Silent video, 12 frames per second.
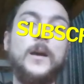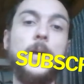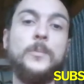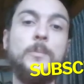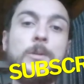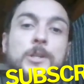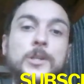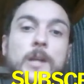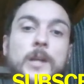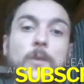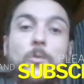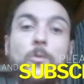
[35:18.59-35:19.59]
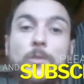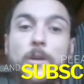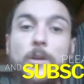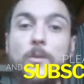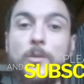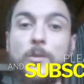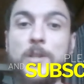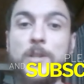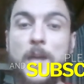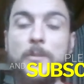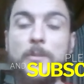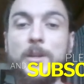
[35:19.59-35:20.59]
I appreciate all the all the
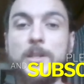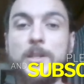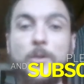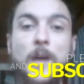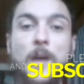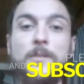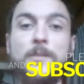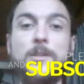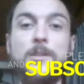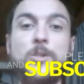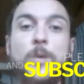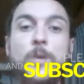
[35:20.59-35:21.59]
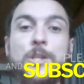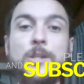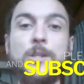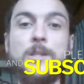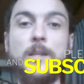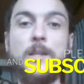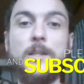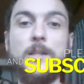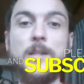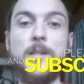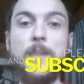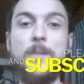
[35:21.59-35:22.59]
time that went into crafting these questions and the
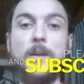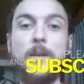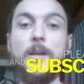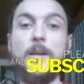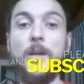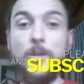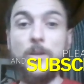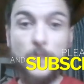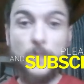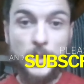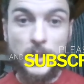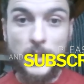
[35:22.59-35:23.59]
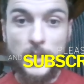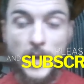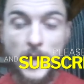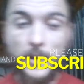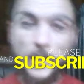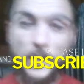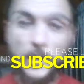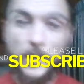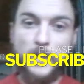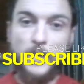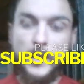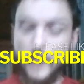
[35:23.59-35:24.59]
time that you could sit down here with
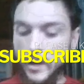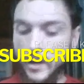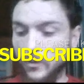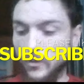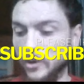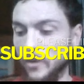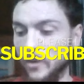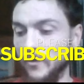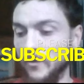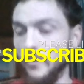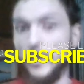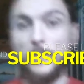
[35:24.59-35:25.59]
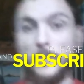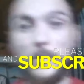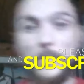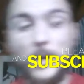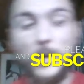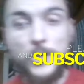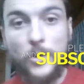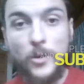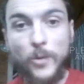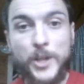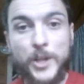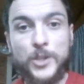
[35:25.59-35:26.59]
me and, and also for being so
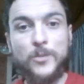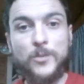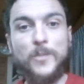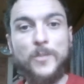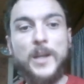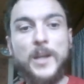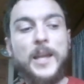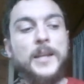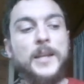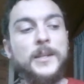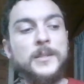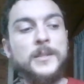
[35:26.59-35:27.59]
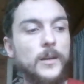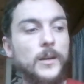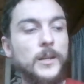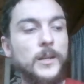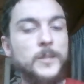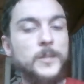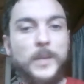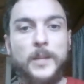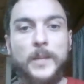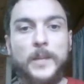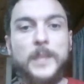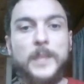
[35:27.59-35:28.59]
gracious with my lateness. It's been
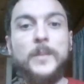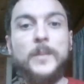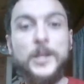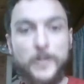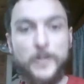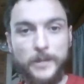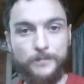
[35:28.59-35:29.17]
a bloody pleasure, mate.